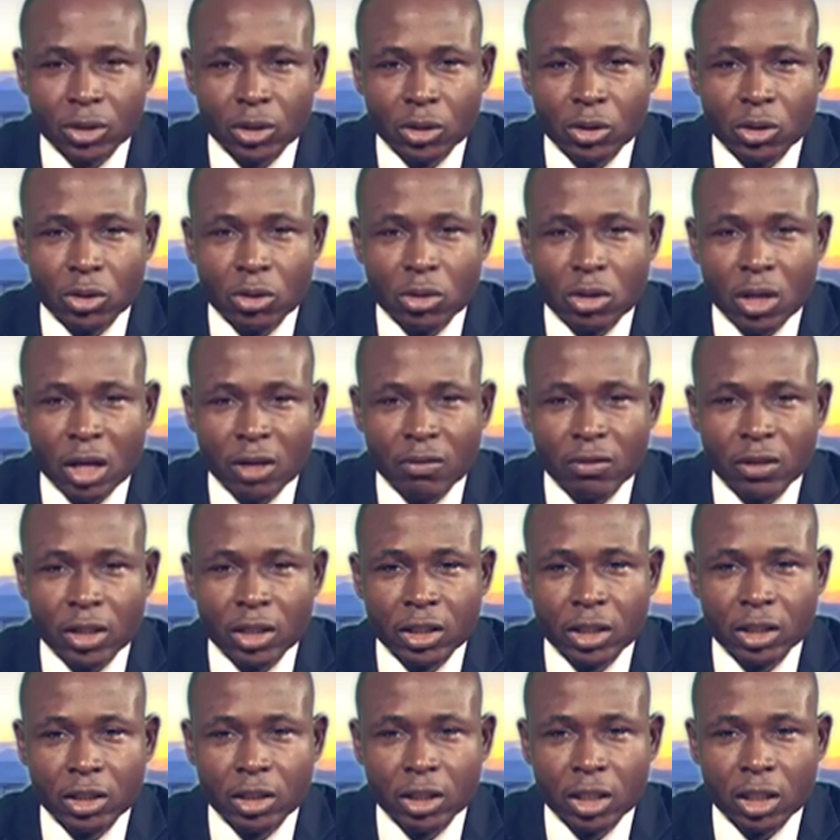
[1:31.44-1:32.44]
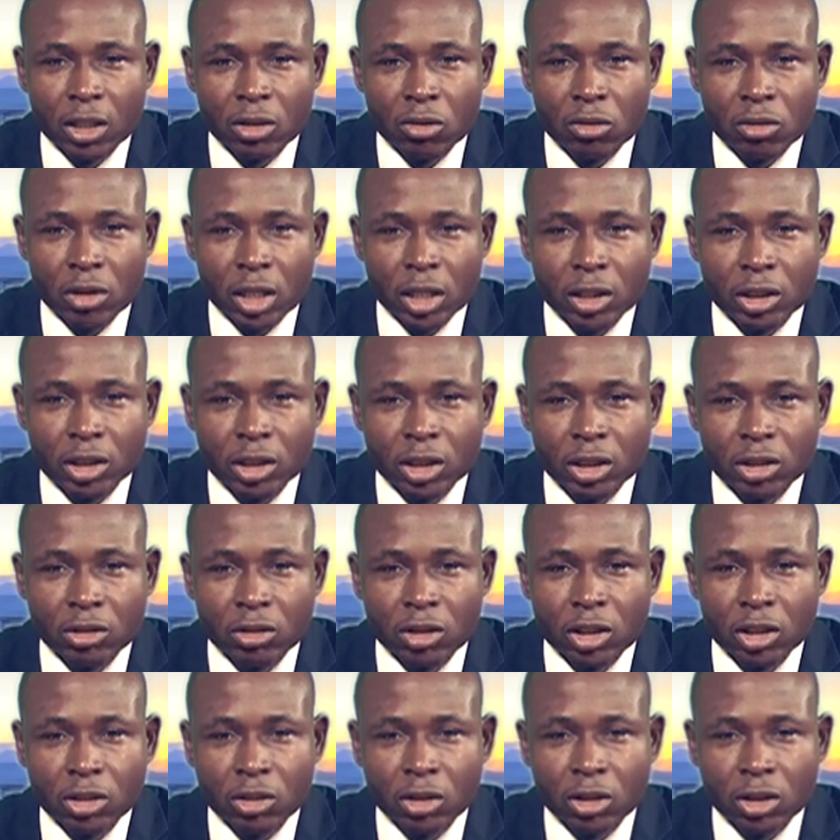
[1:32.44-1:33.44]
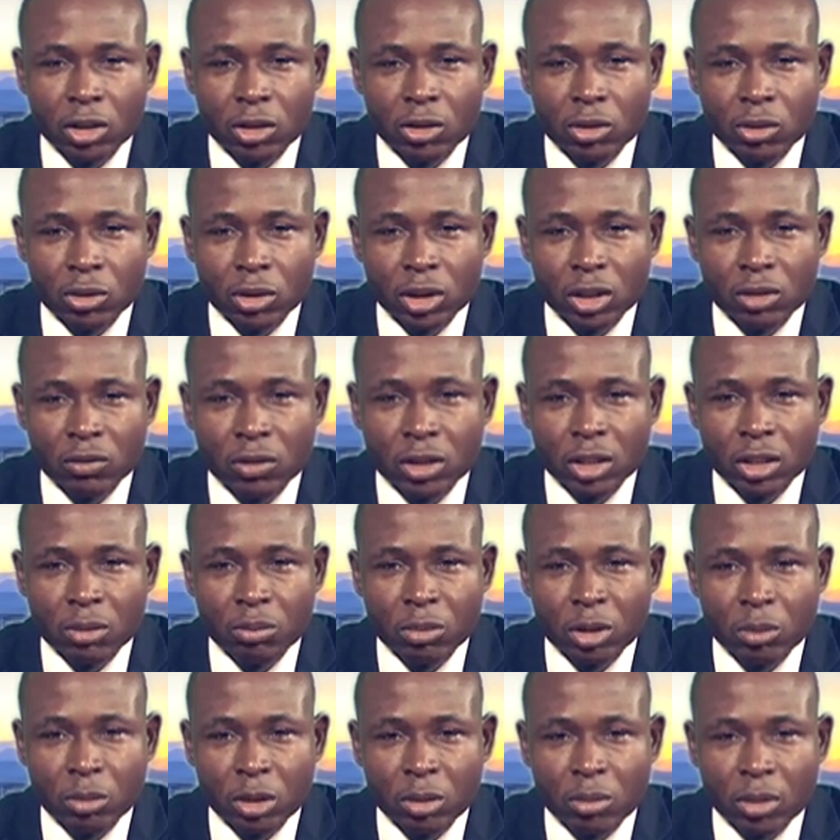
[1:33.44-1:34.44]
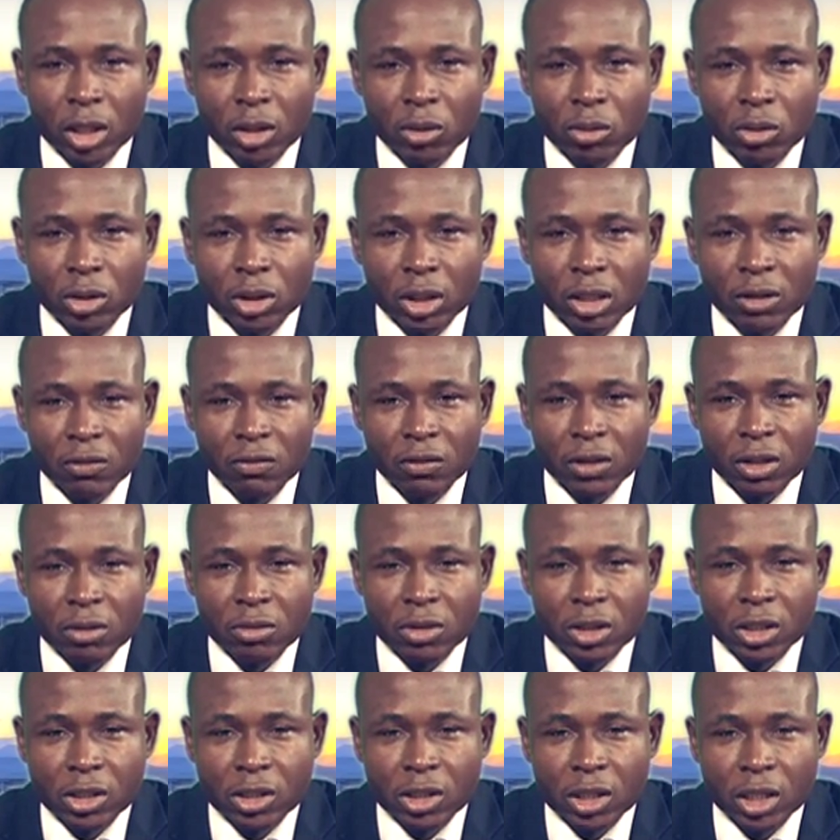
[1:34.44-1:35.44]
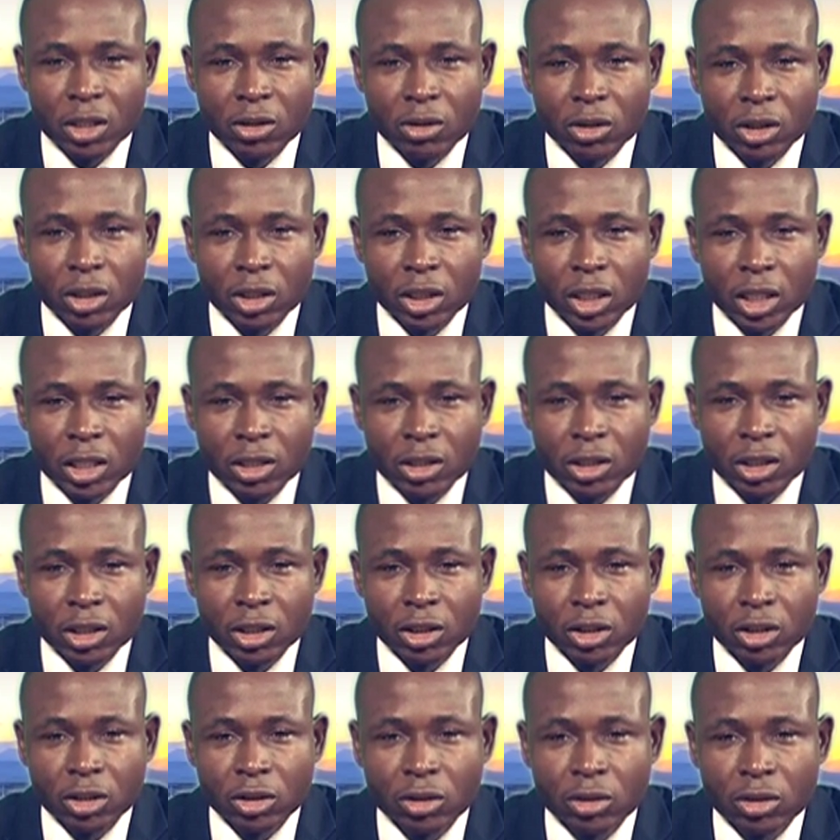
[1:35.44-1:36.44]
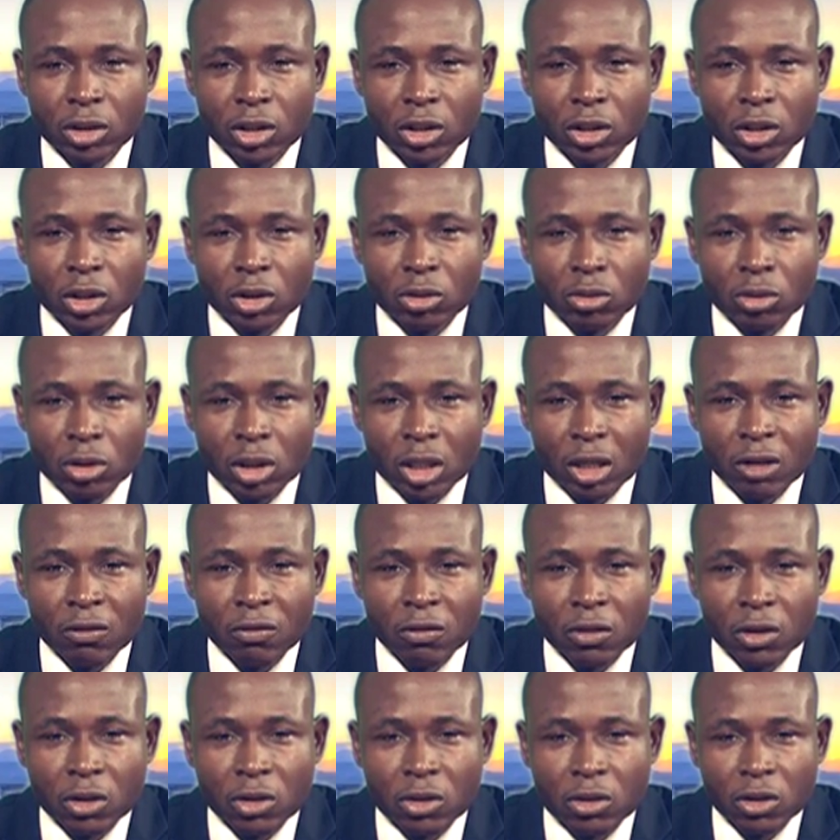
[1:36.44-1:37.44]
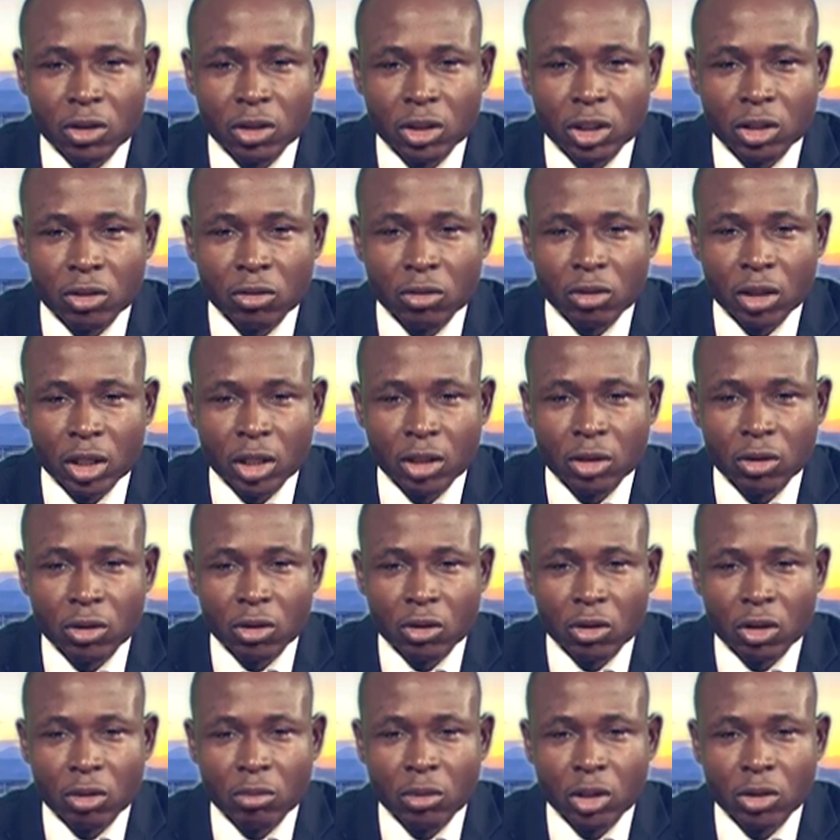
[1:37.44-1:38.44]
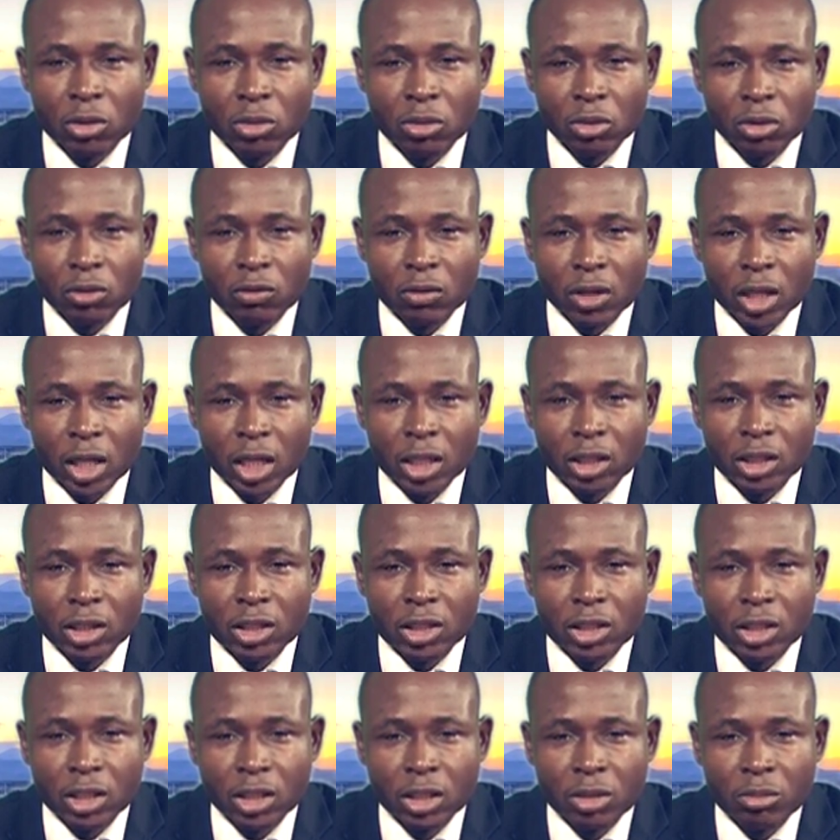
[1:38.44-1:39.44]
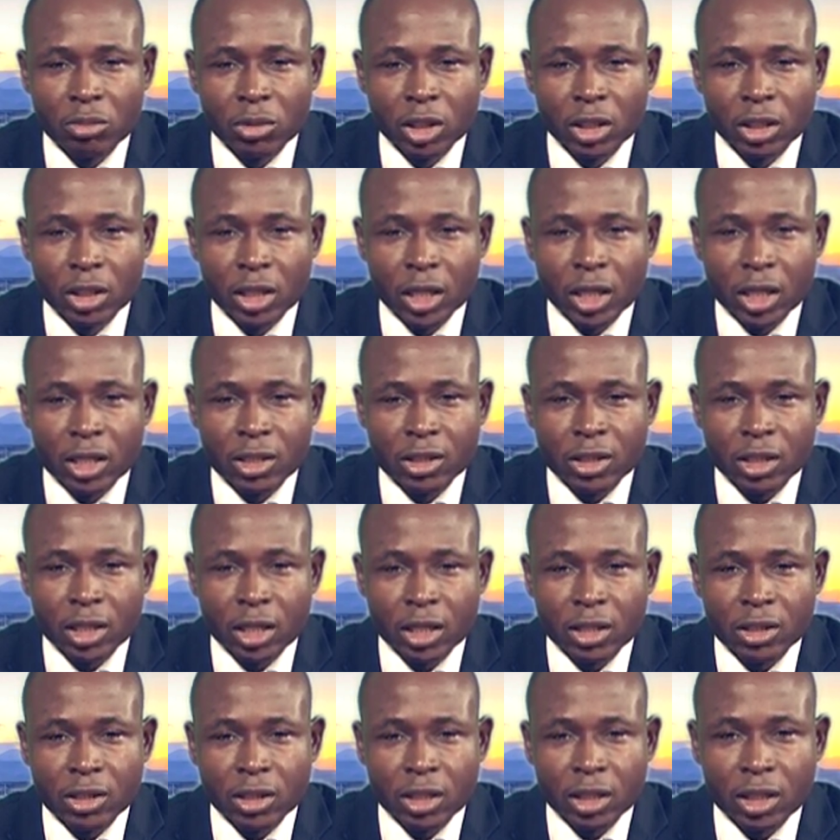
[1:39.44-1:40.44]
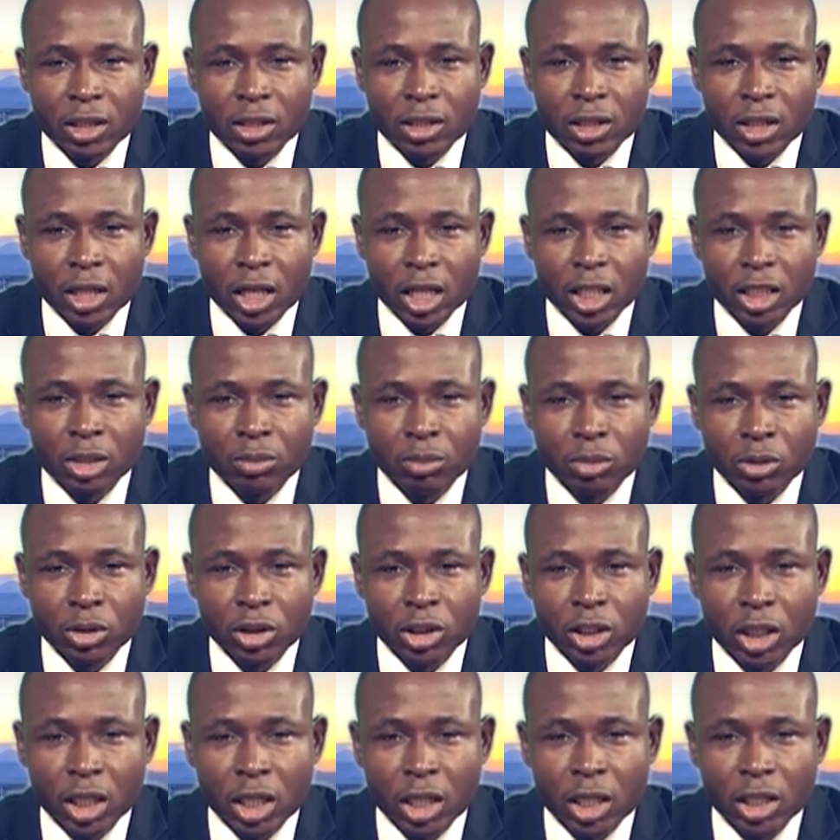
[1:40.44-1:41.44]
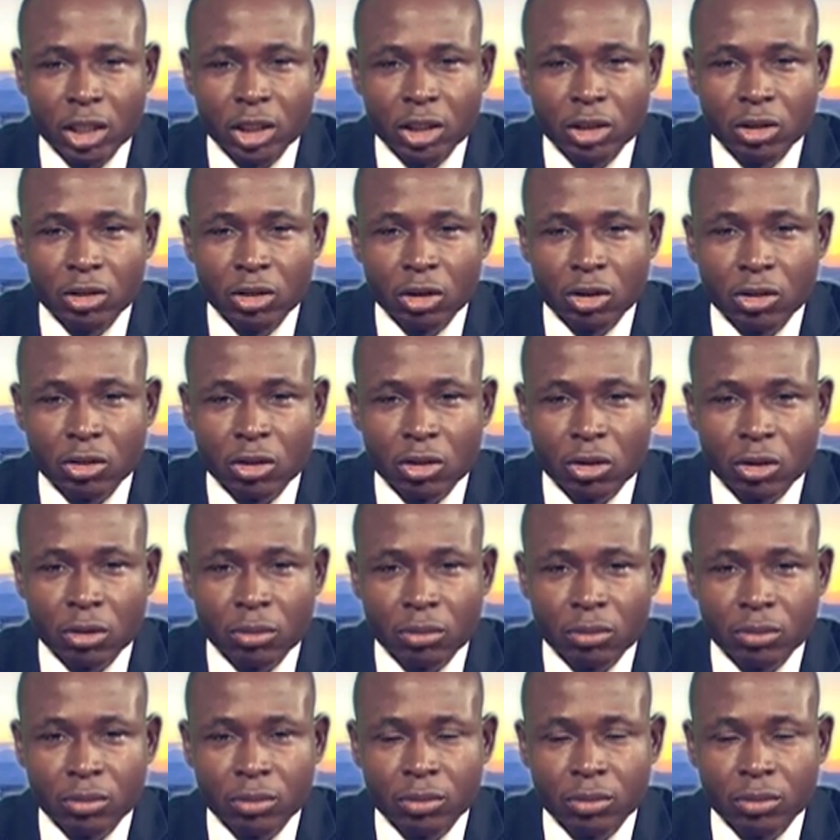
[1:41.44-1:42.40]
Do you have any inquiry in relation to dividend payment by quoted firms listed on the exchange? You can forward such inquiry or comment to us via this email sss@proshareng.com.